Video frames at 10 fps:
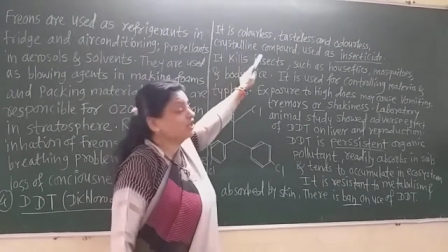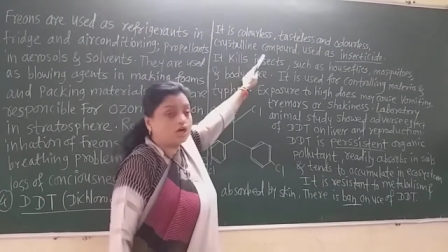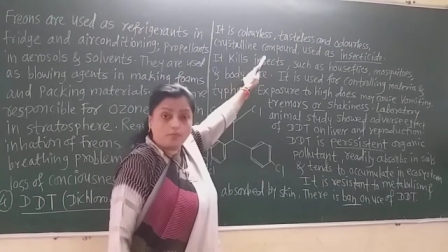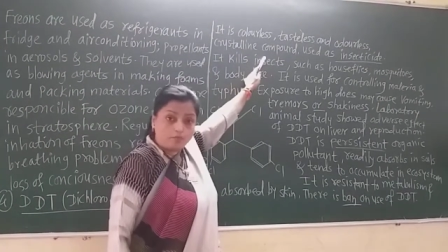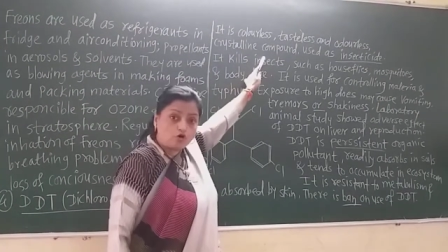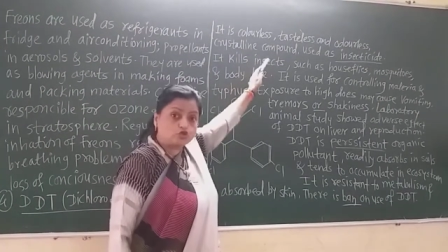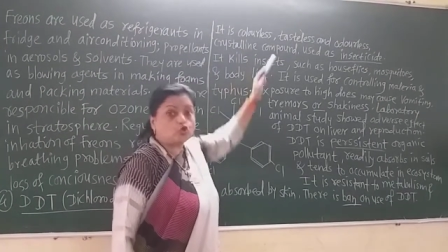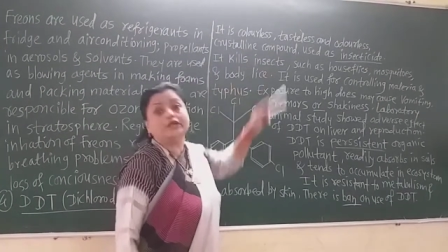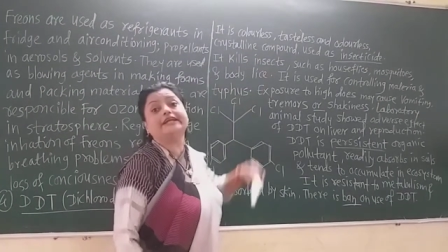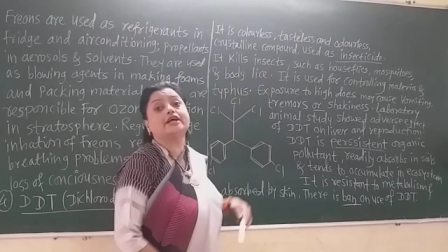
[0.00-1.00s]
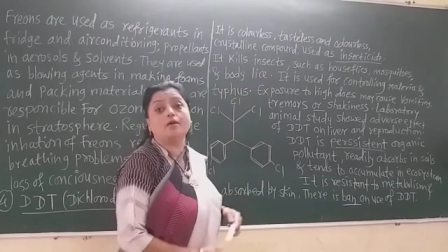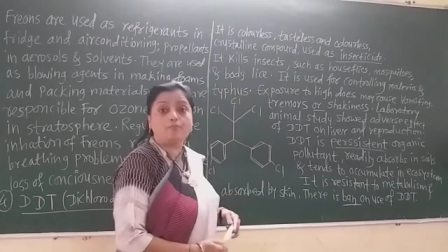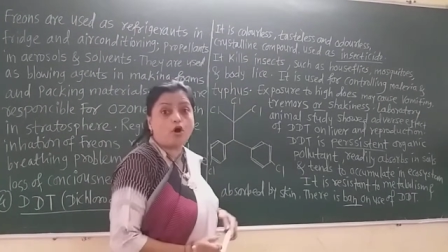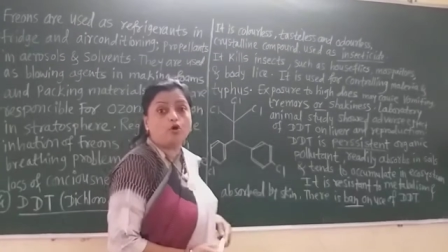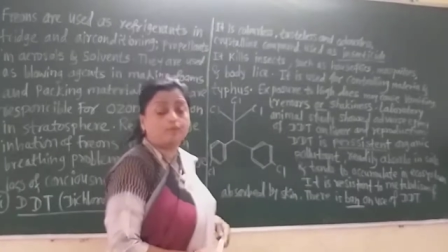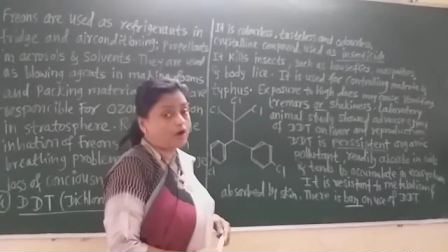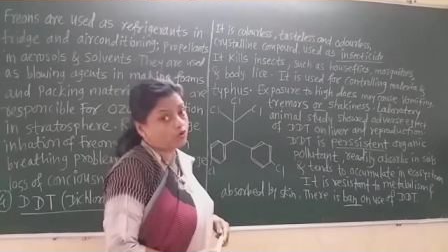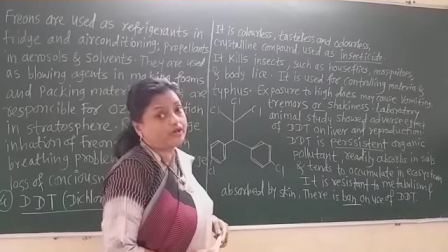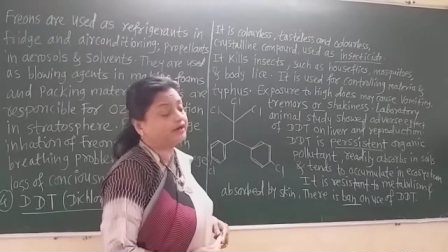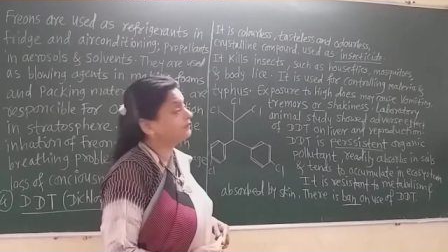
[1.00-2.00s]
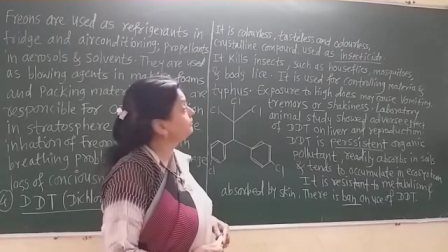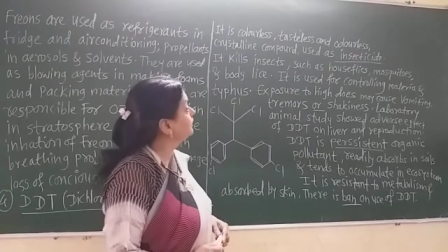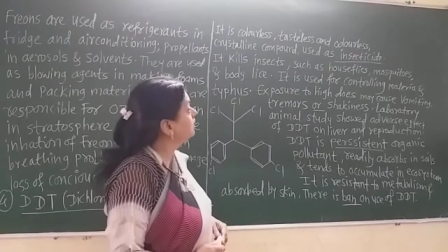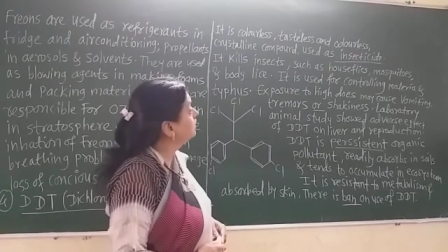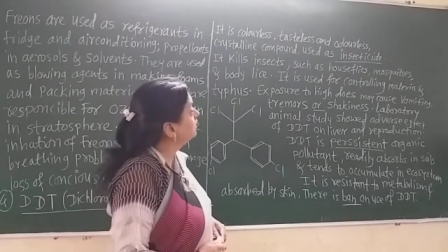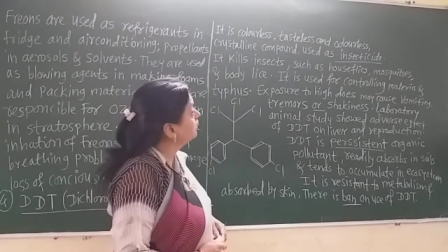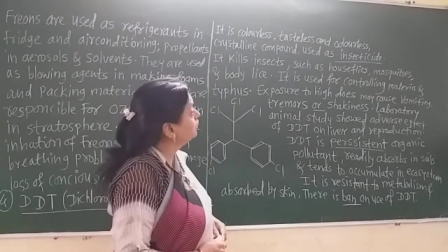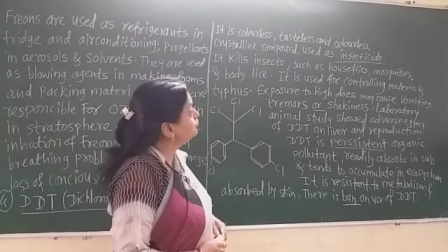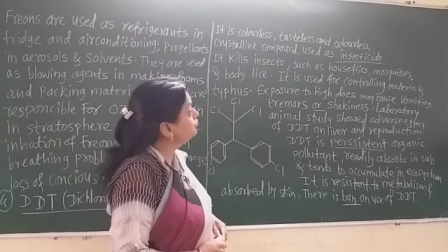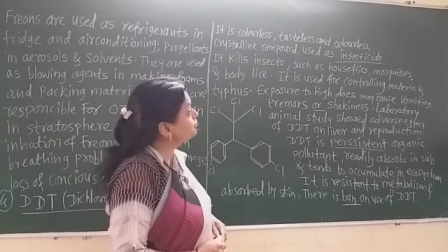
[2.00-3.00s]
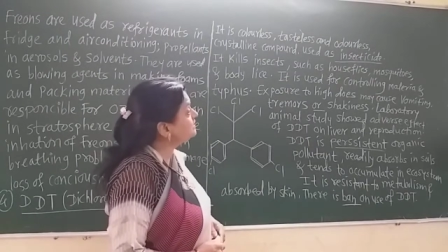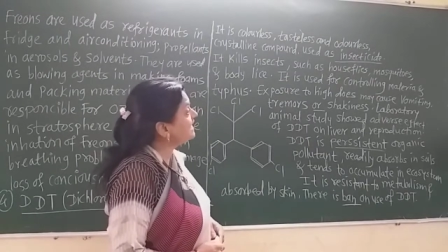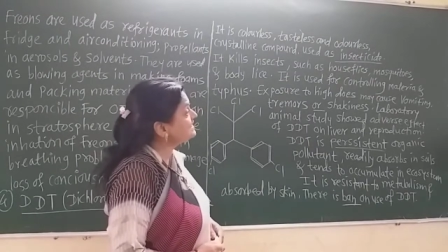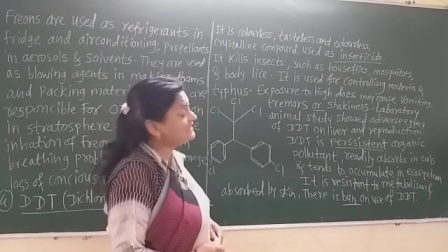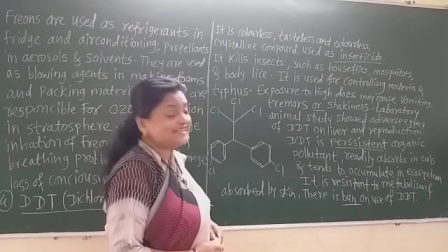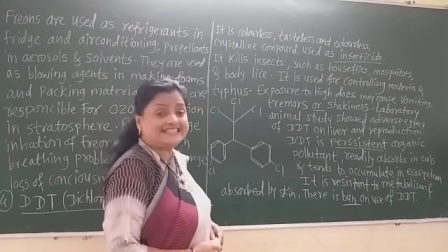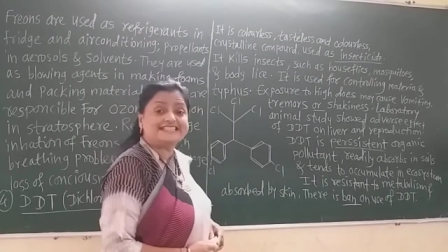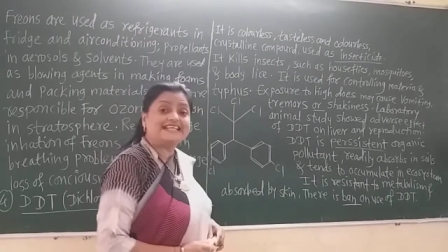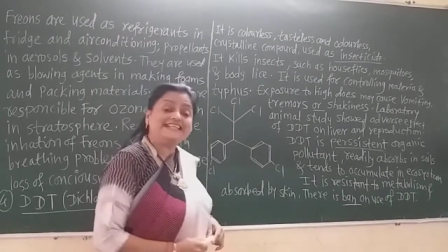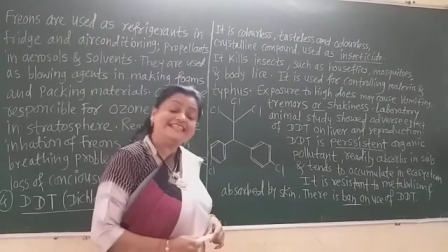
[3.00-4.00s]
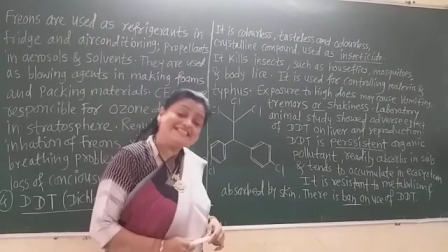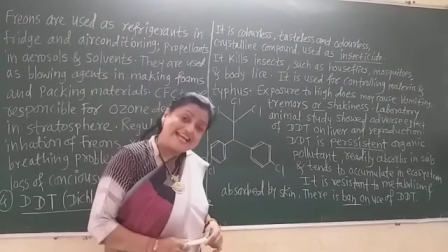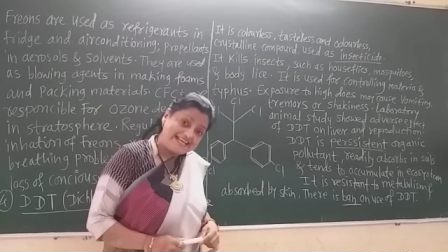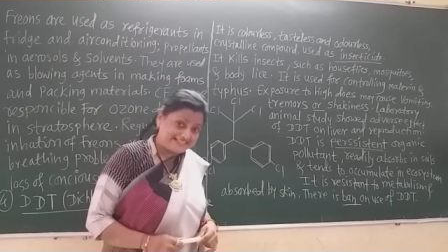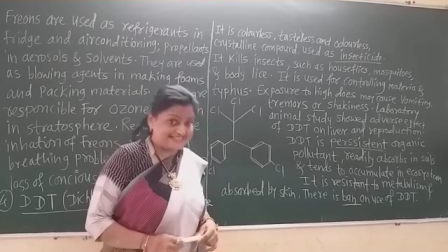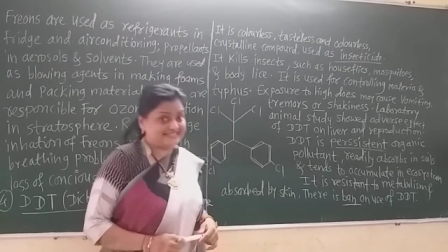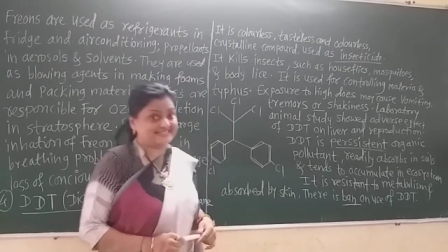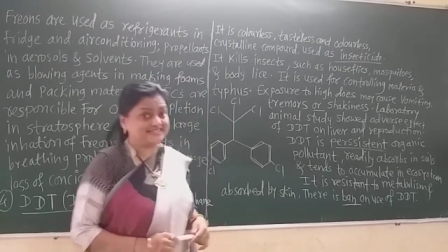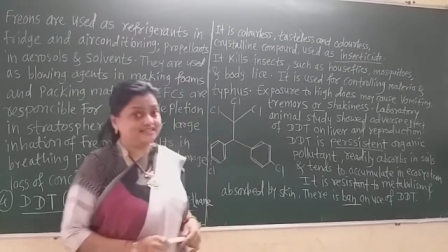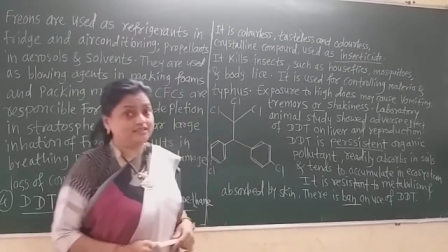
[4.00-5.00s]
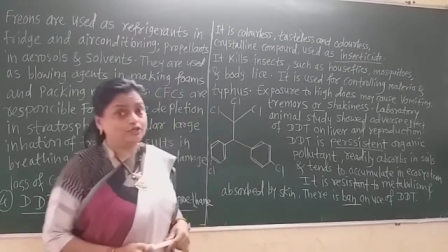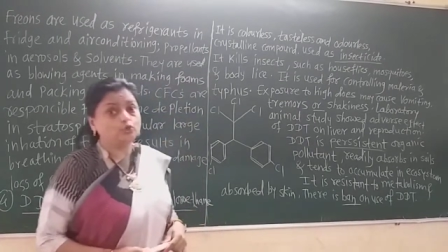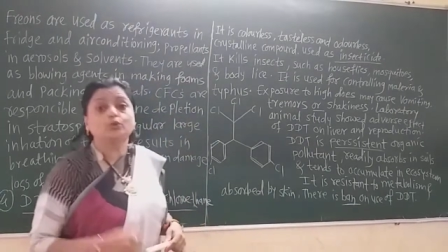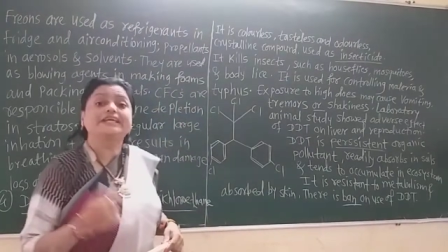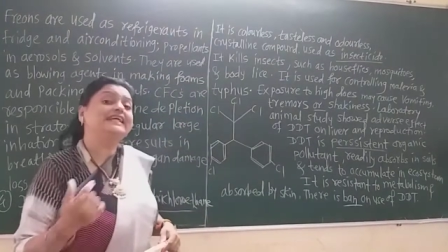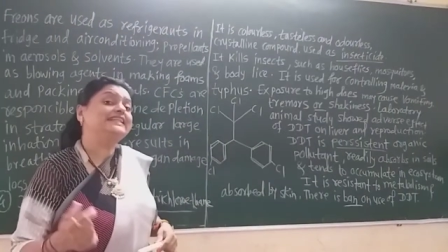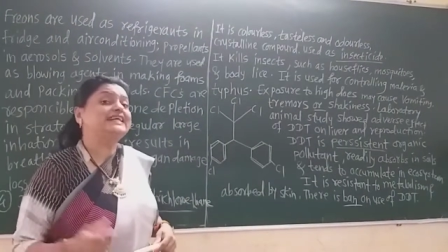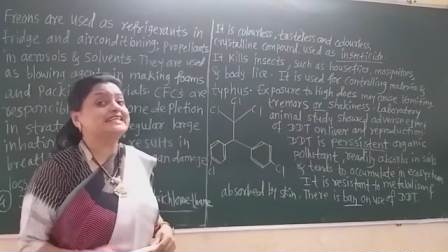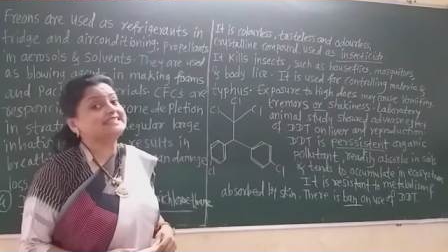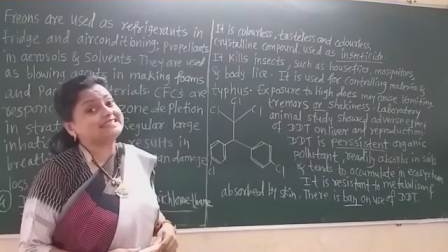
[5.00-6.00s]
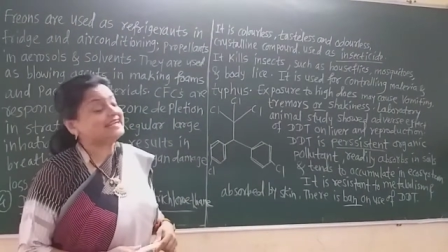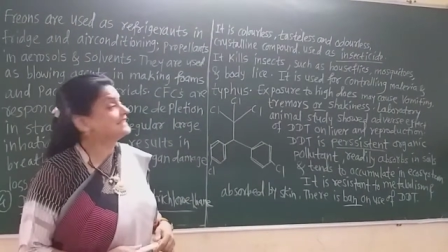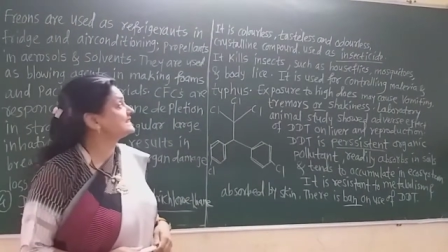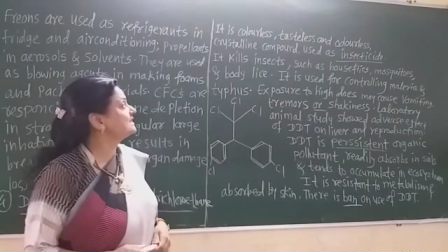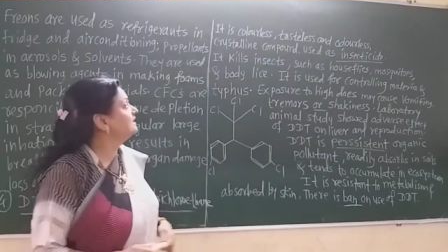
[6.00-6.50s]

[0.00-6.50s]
compound, solid compound, powder, used as the insecticides to kill the insects.